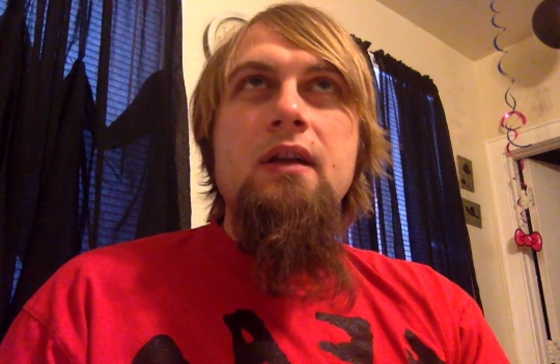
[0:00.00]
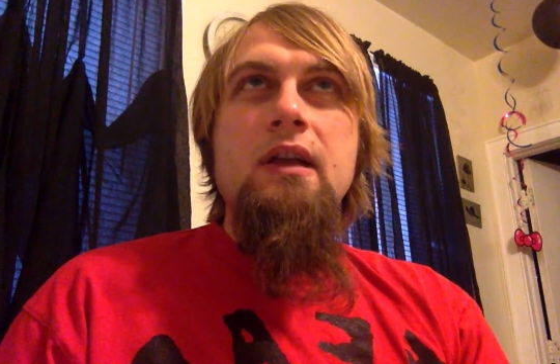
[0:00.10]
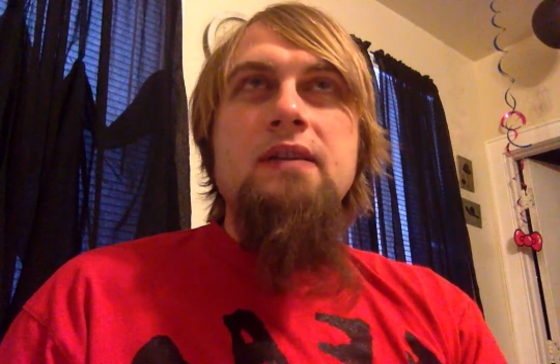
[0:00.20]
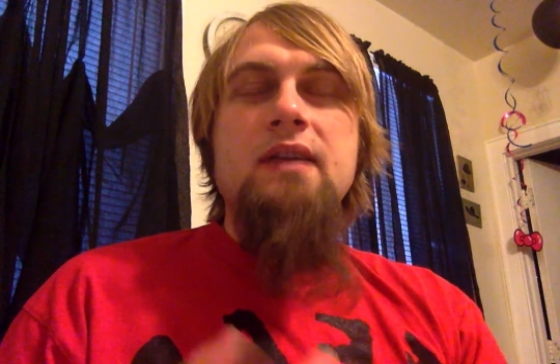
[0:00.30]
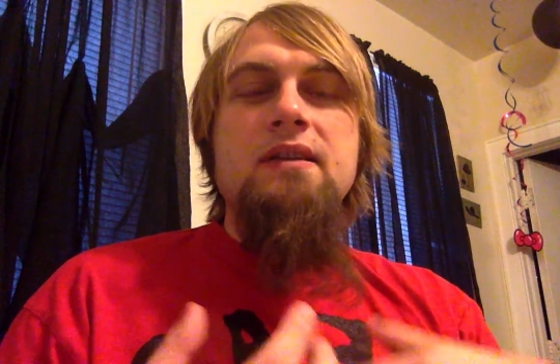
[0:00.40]

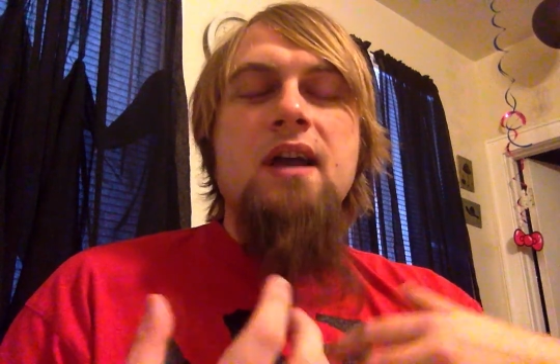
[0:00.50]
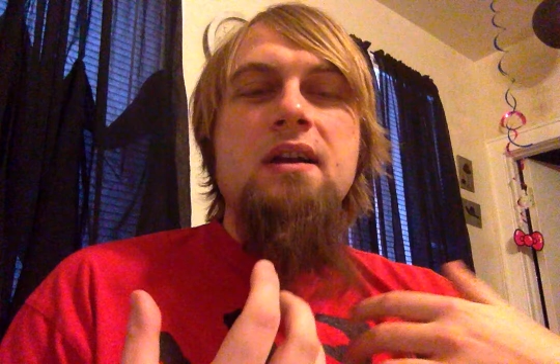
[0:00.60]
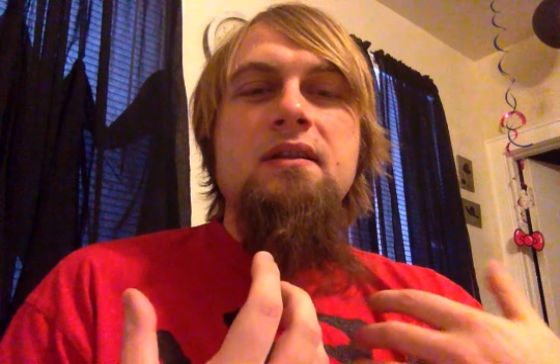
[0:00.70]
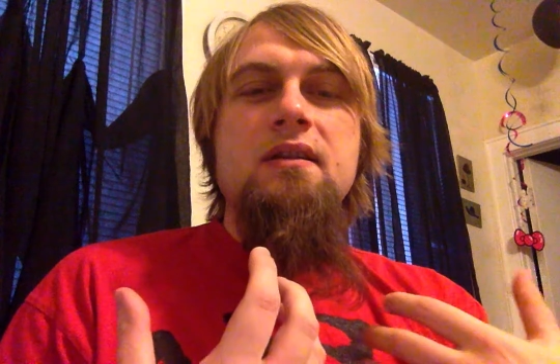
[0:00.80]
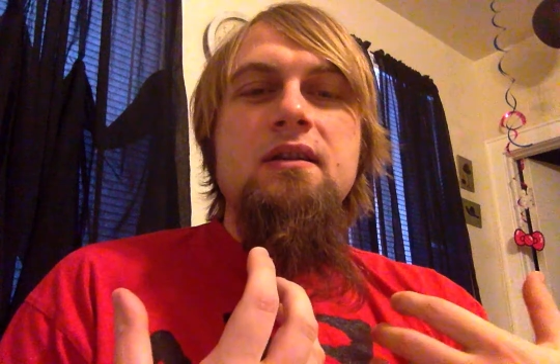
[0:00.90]
it's
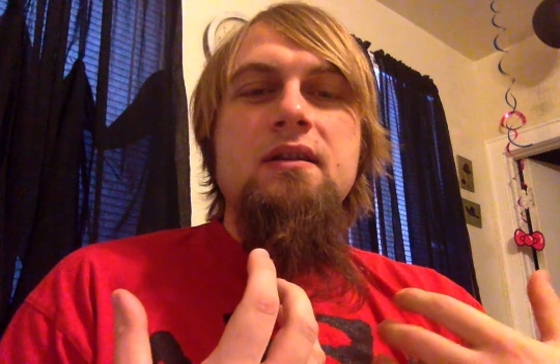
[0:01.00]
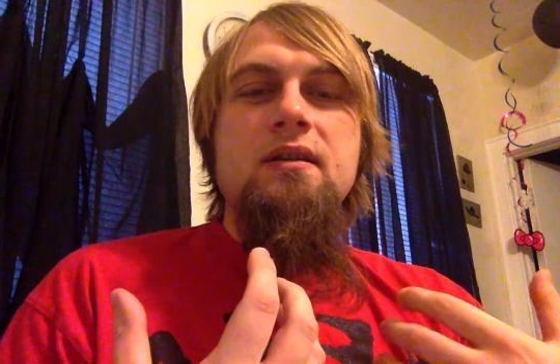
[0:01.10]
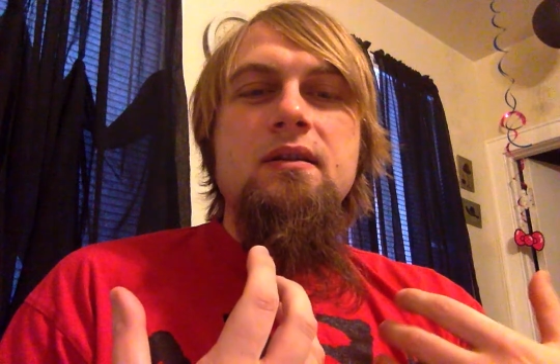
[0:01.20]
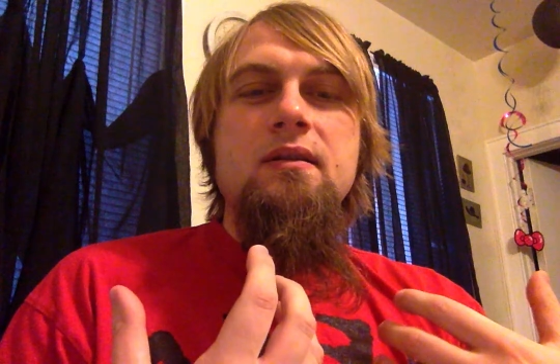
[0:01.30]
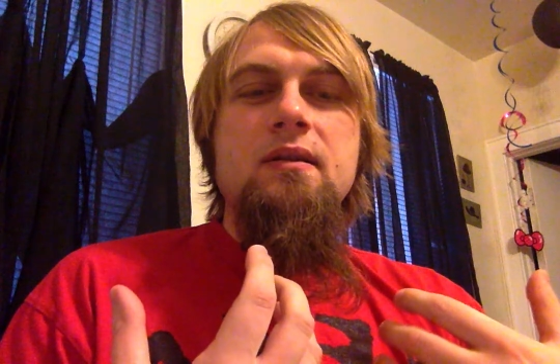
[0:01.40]
kind of
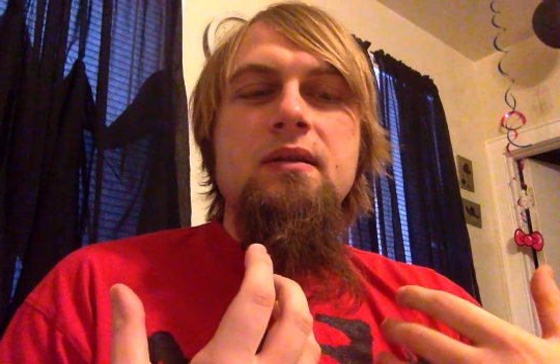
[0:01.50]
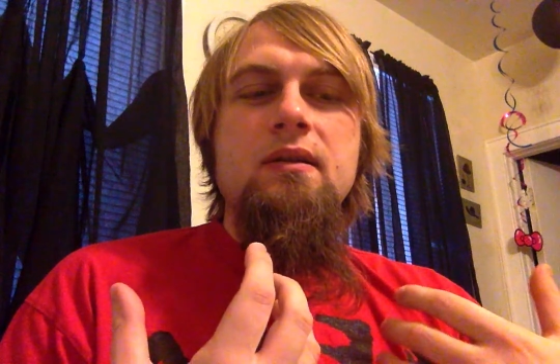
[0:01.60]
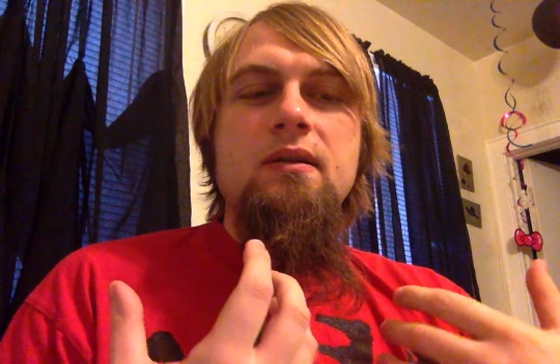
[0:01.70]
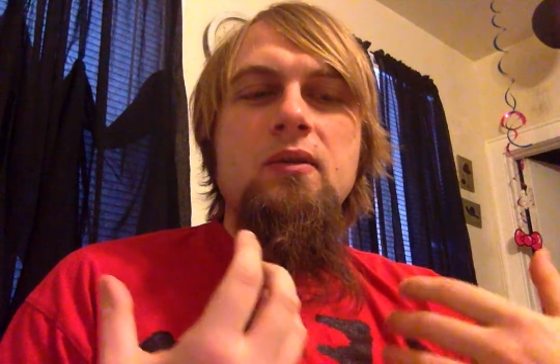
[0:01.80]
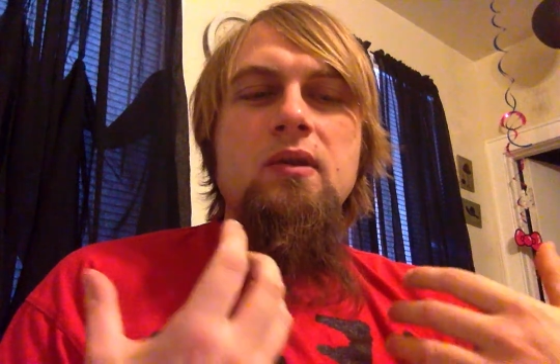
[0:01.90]

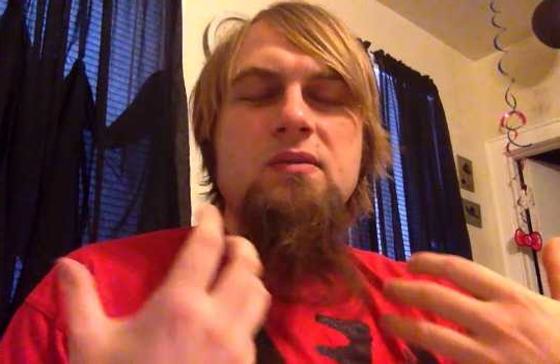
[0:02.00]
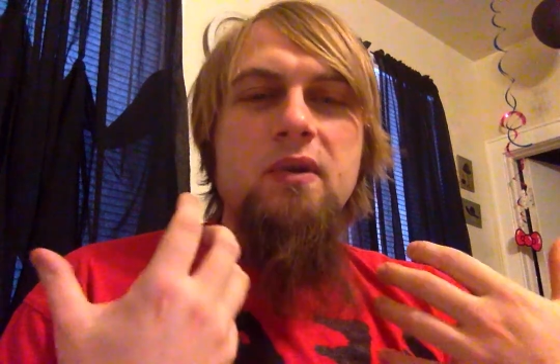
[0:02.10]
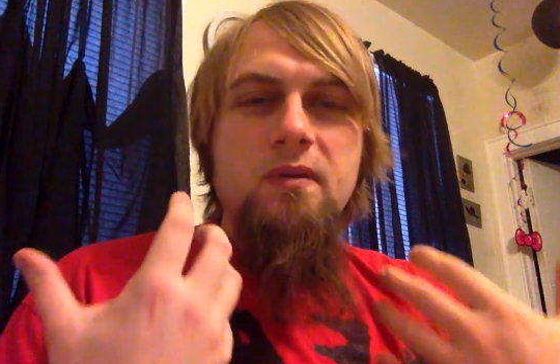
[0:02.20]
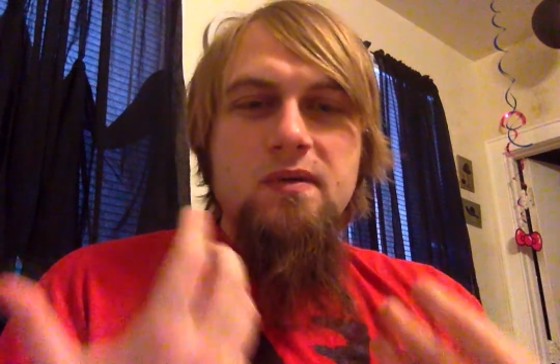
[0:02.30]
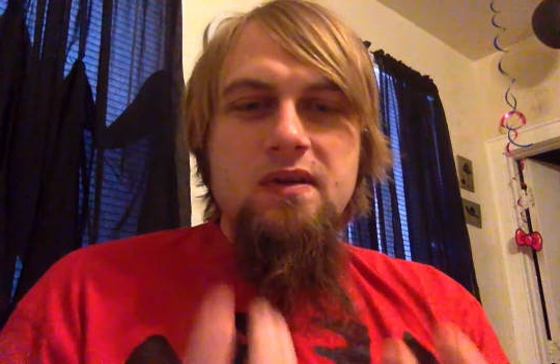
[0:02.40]
it's
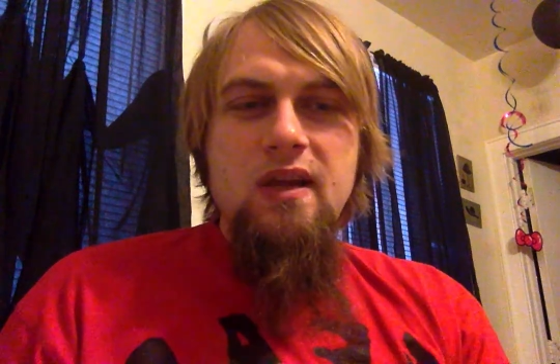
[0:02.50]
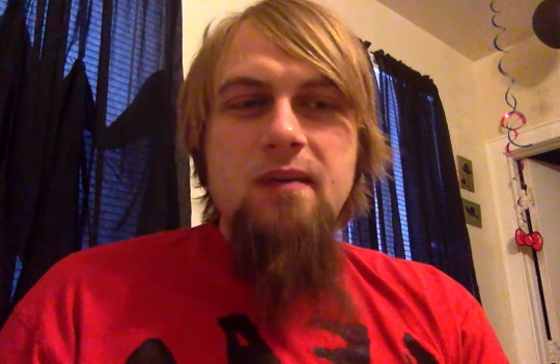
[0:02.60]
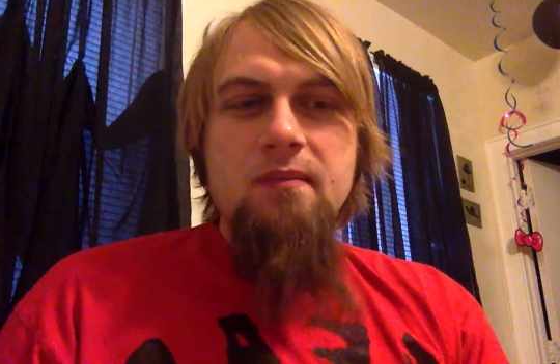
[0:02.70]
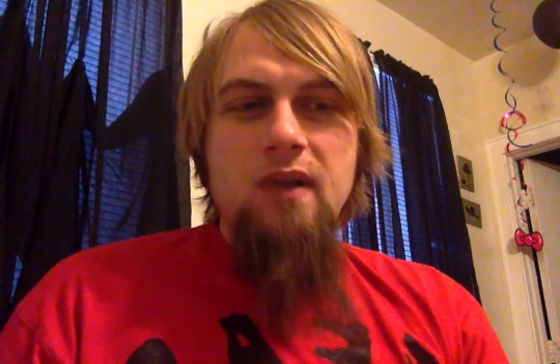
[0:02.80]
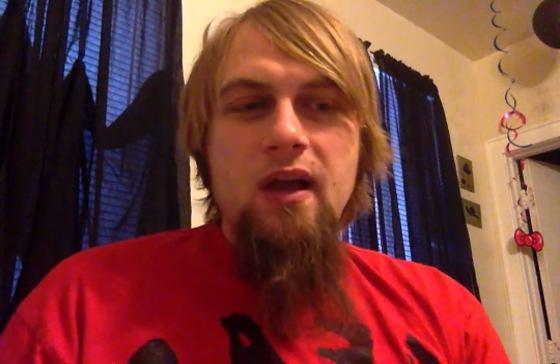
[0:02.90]
what you
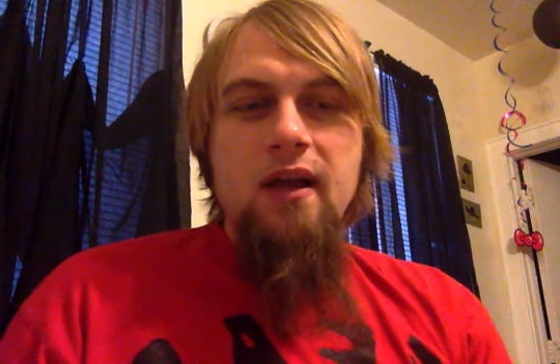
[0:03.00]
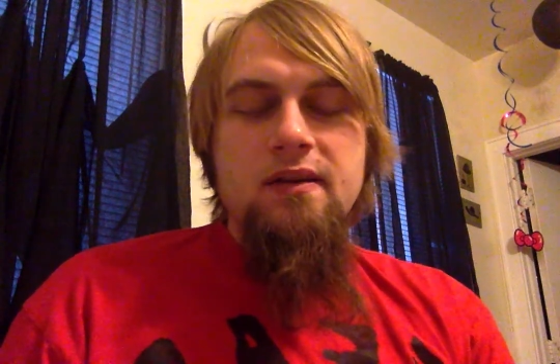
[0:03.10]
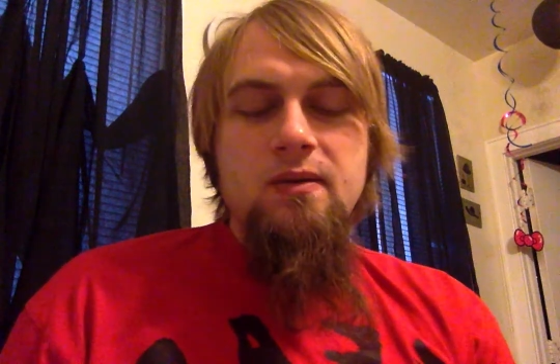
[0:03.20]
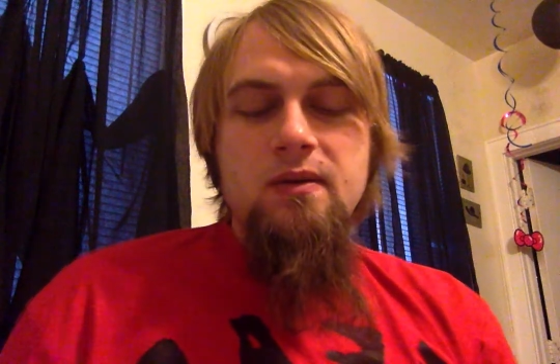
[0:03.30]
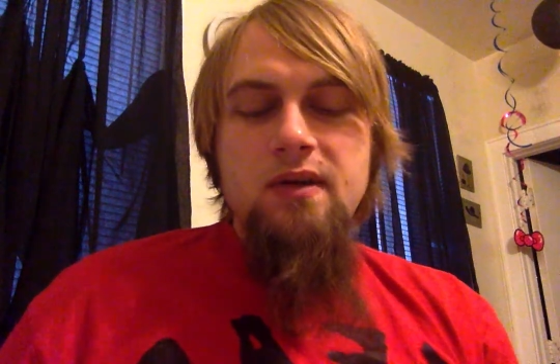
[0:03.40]
seem
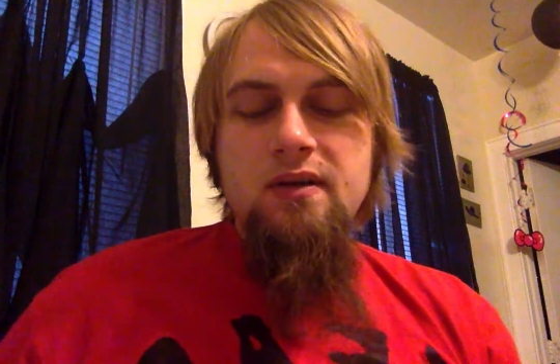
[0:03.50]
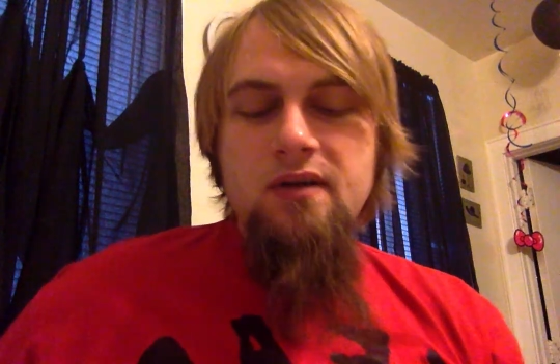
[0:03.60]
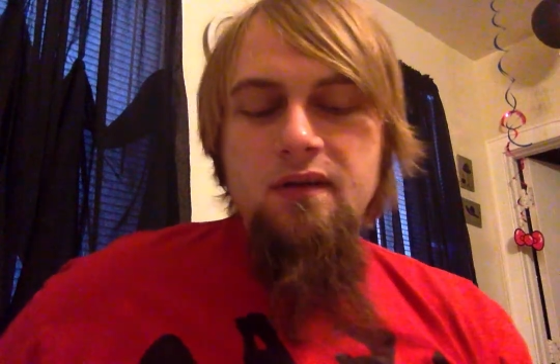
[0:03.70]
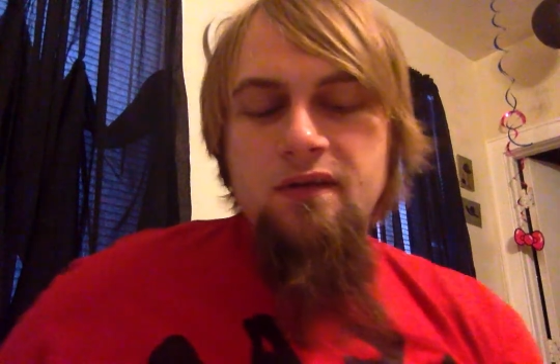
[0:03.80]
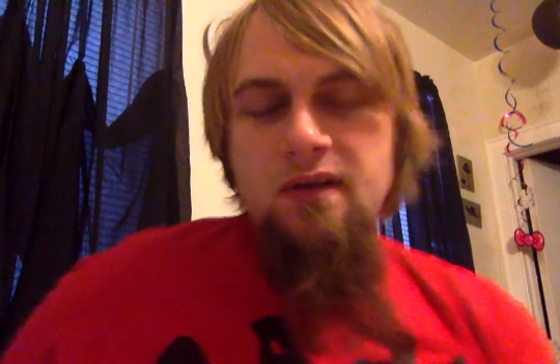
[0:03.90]
like. So
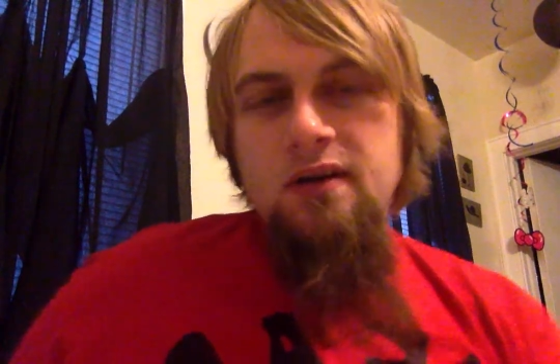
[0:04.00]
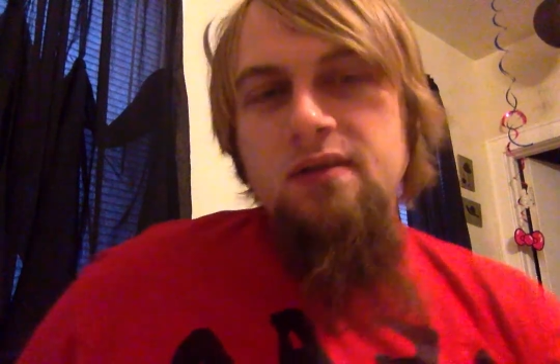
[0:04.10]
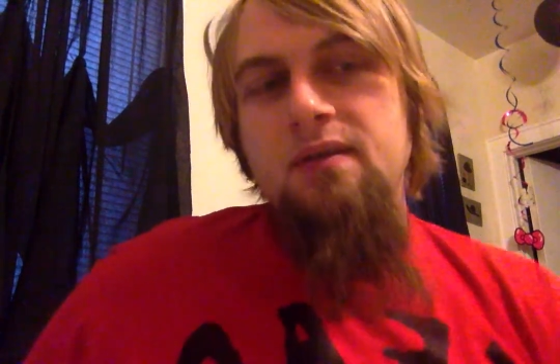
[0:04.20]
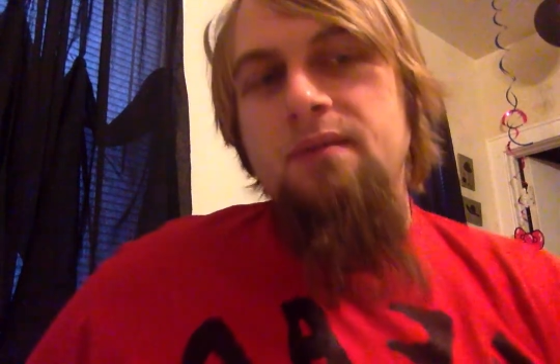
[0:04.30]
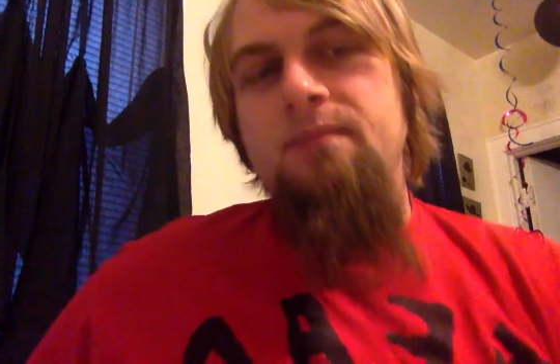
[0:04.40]
it's your
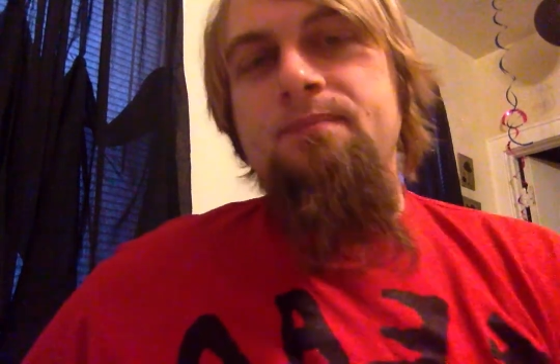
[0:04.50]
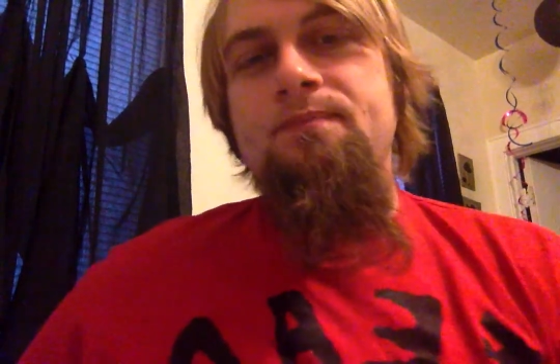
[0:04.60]
first